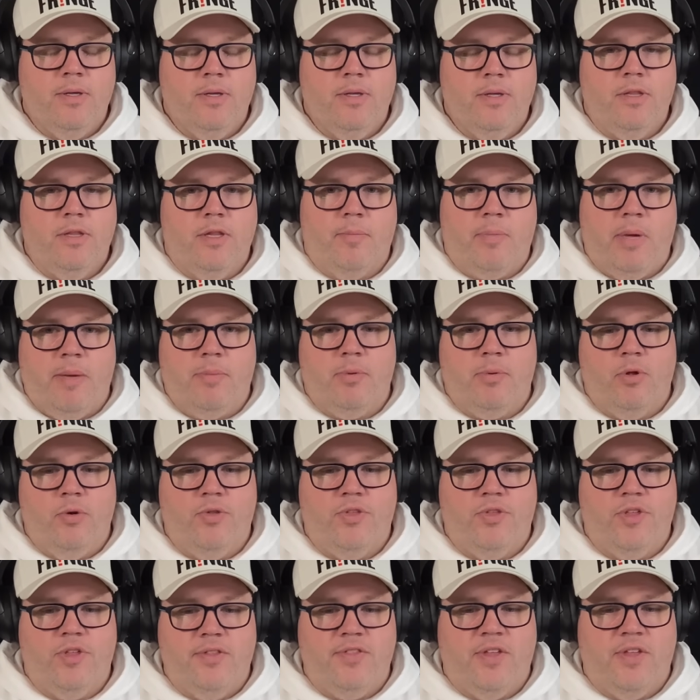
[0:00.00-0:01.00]
the people
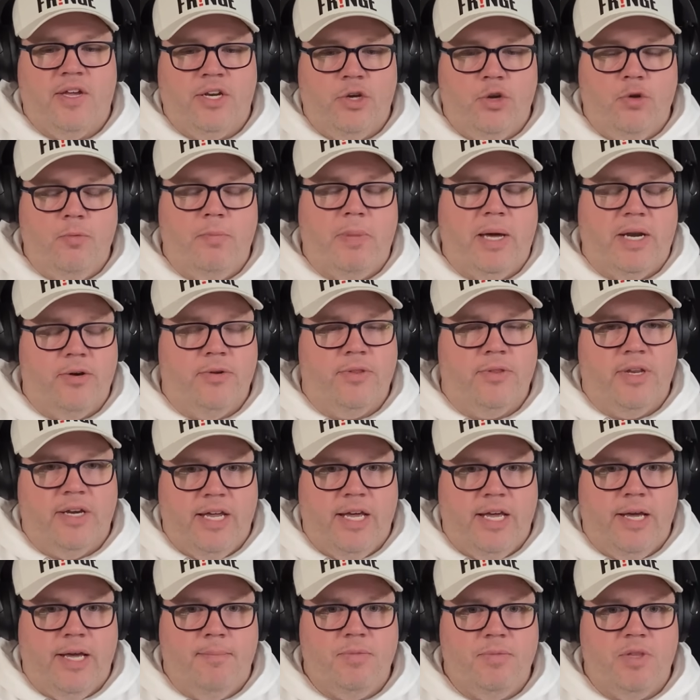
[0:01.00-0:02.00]
who thought they knew better than
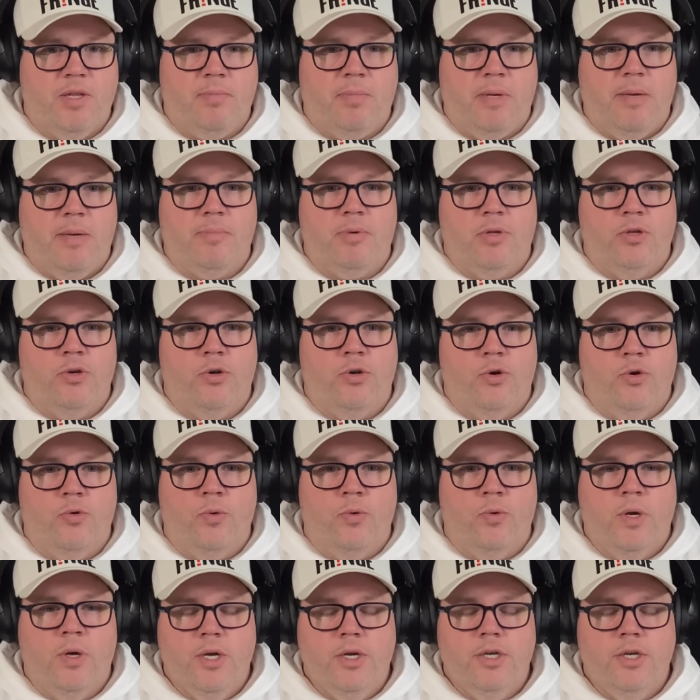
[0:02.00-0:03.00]
him, the people
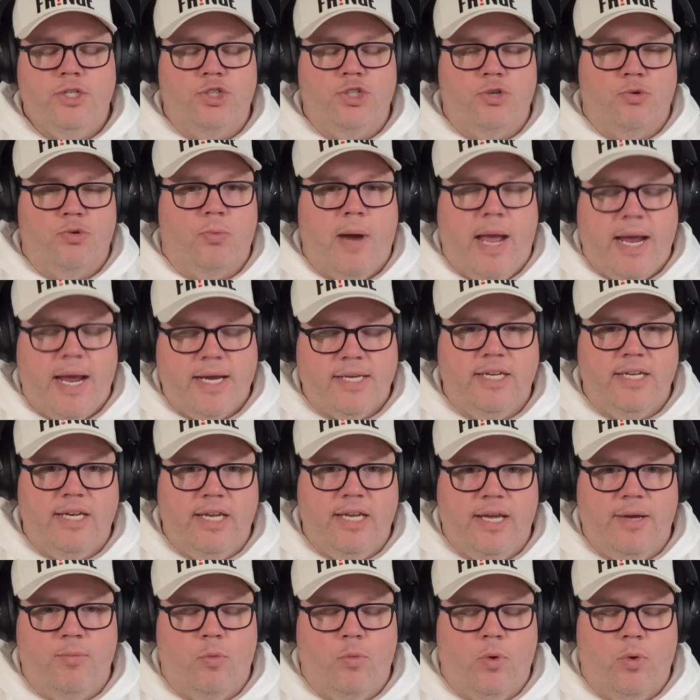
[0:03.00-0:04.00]
who directed
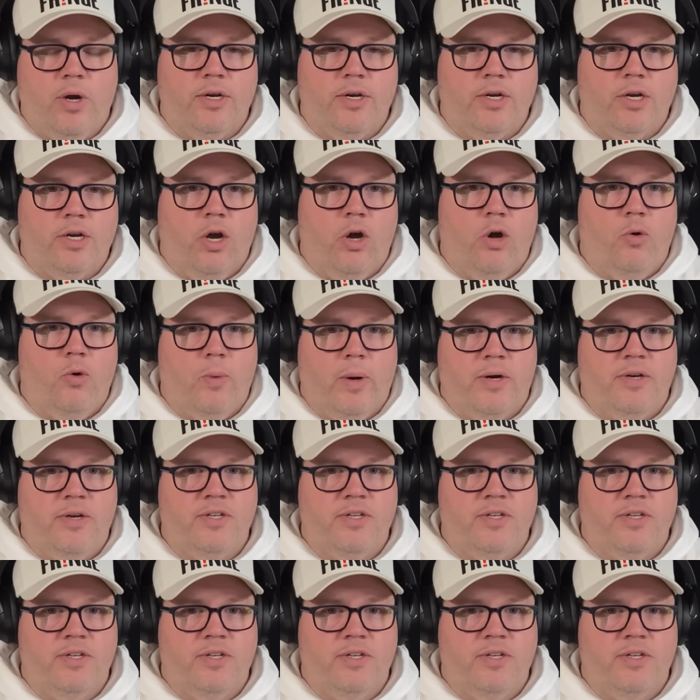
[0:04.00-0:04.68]
him where to go, where to